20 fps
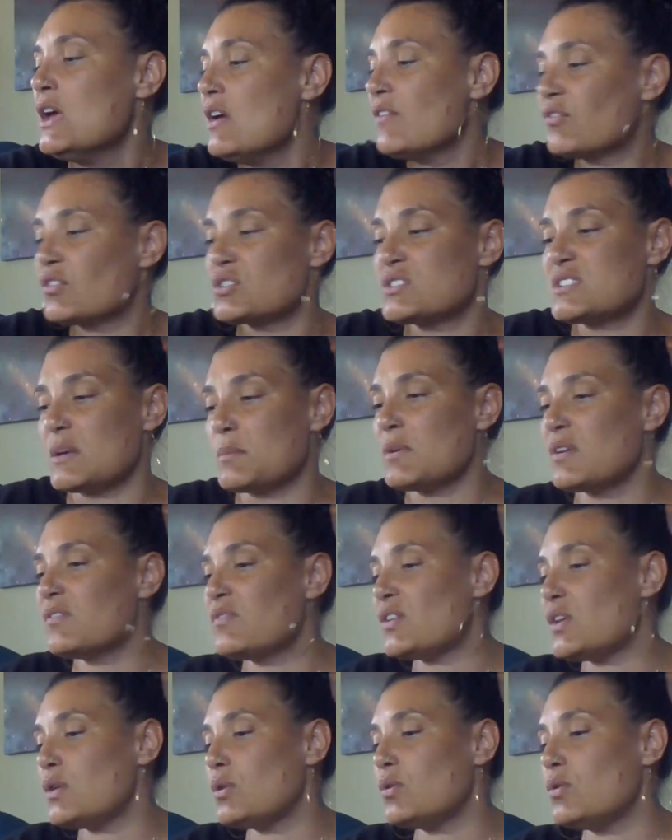For some
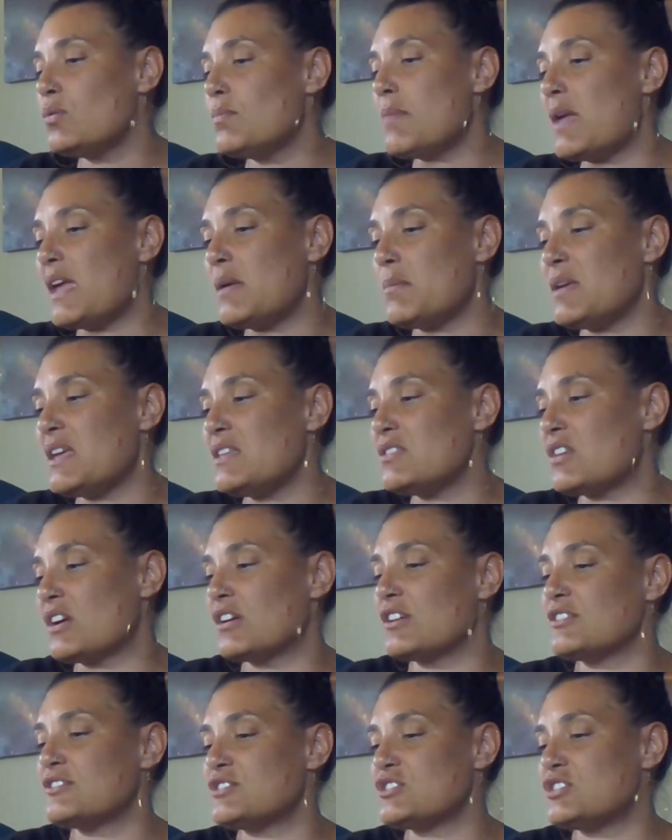of you, maybe
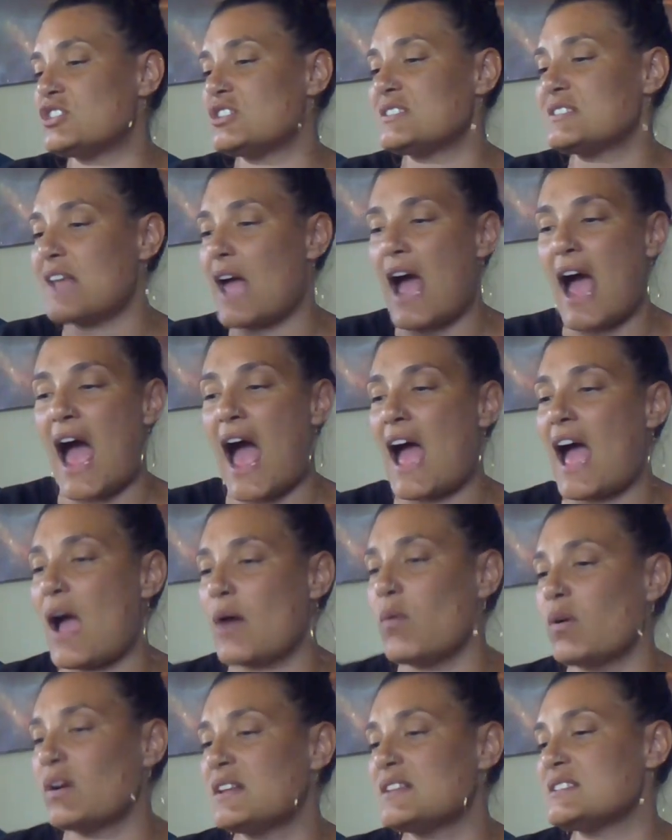there's just I
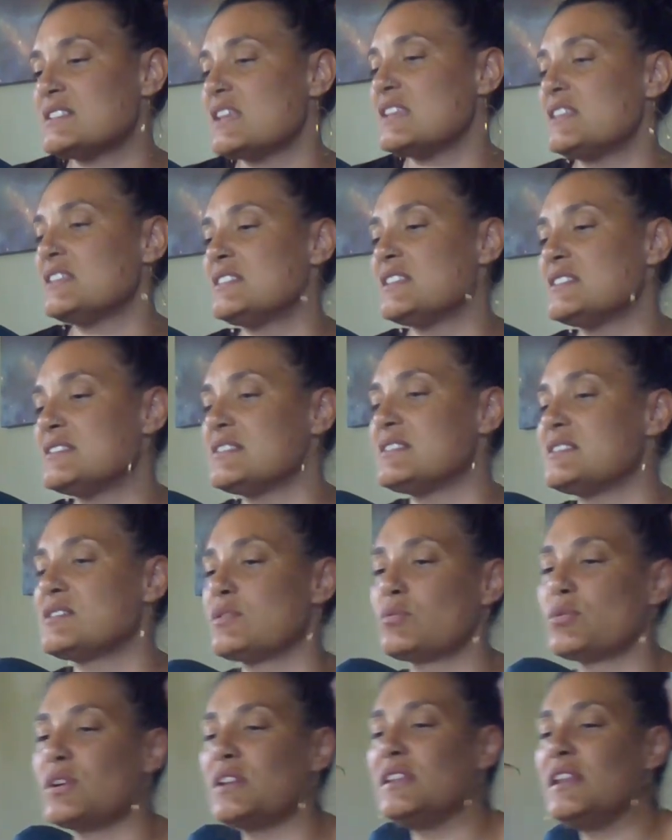want to say that this is
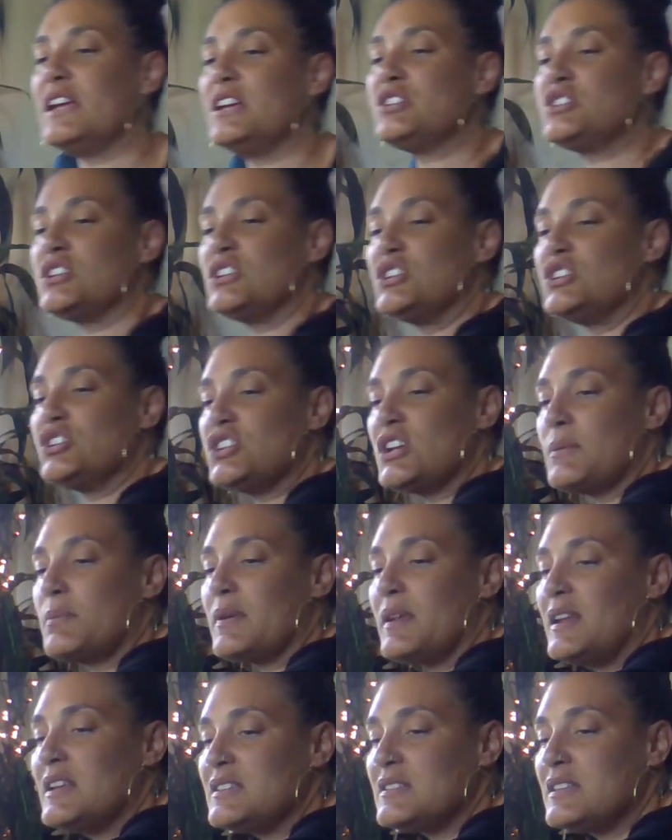a relationship.
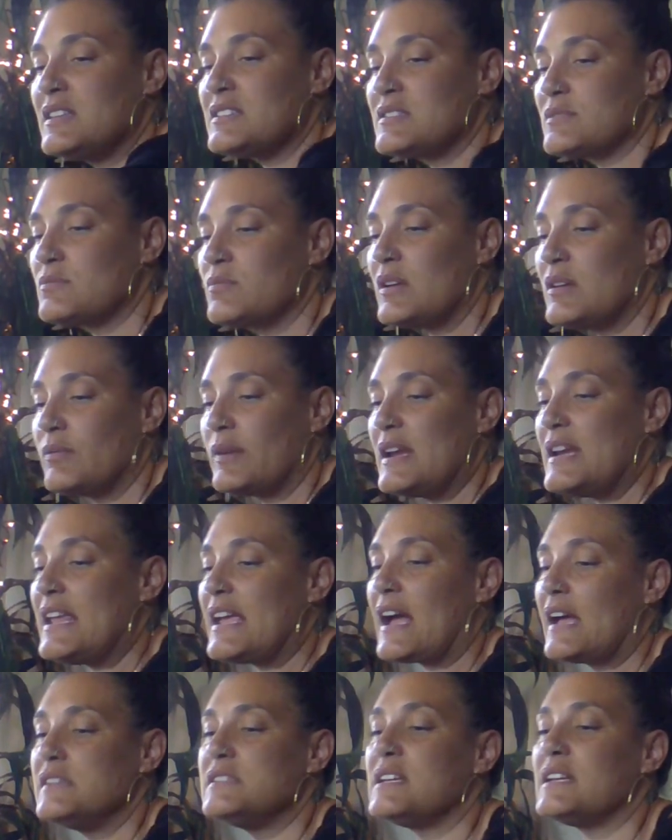It, this
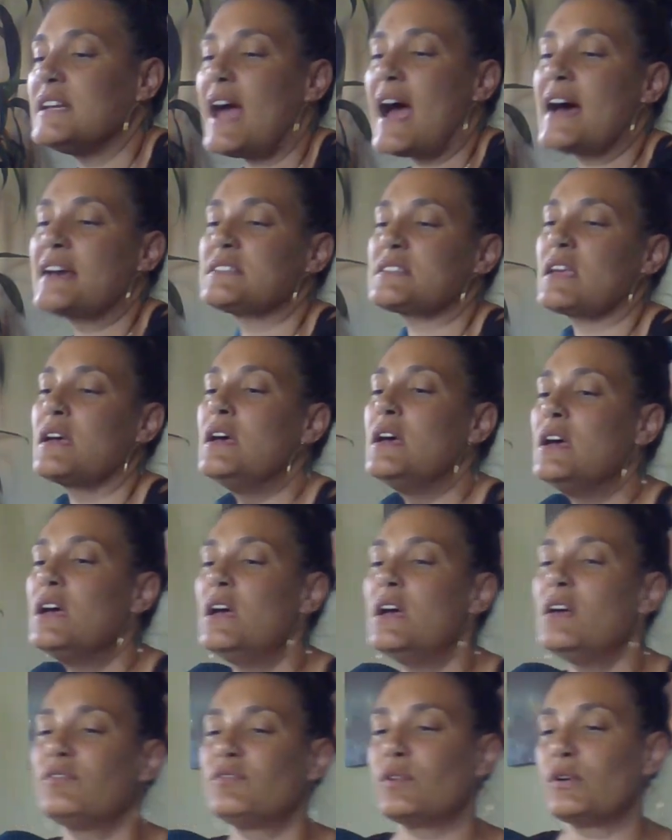reading I did ask
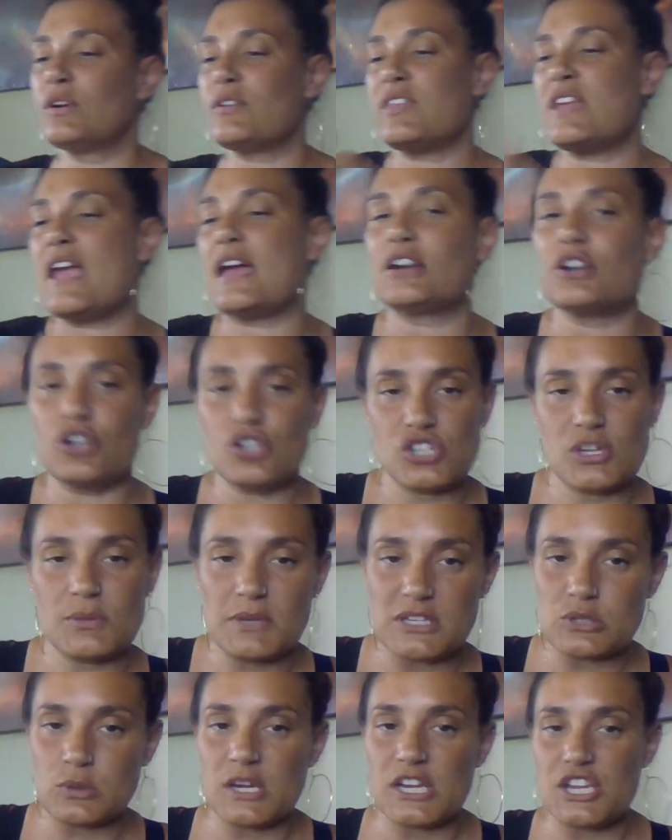for the energy
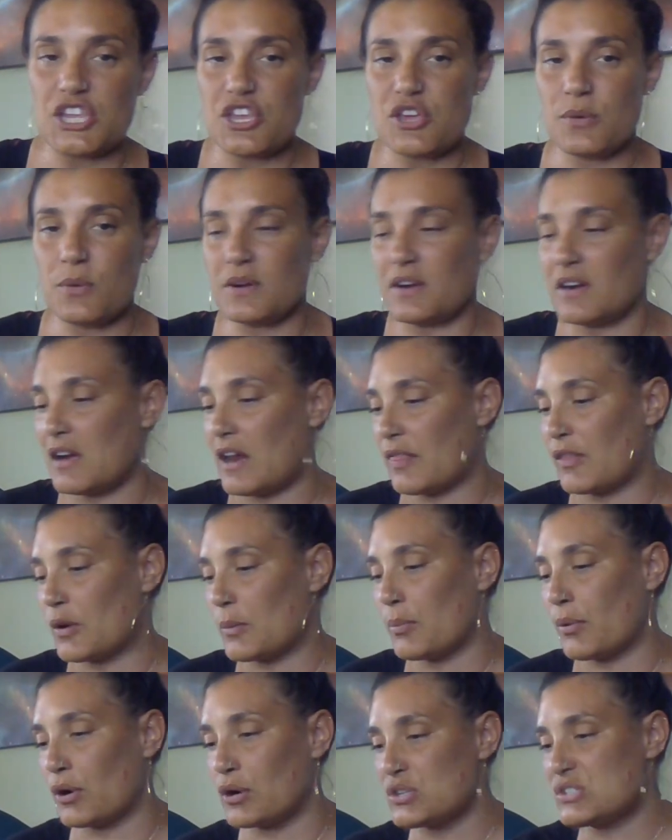between you and another
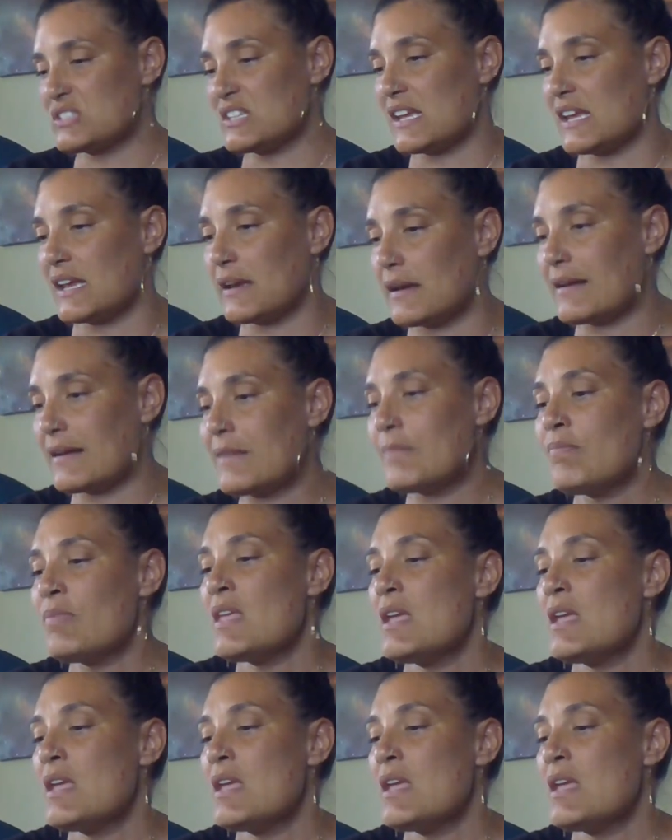person.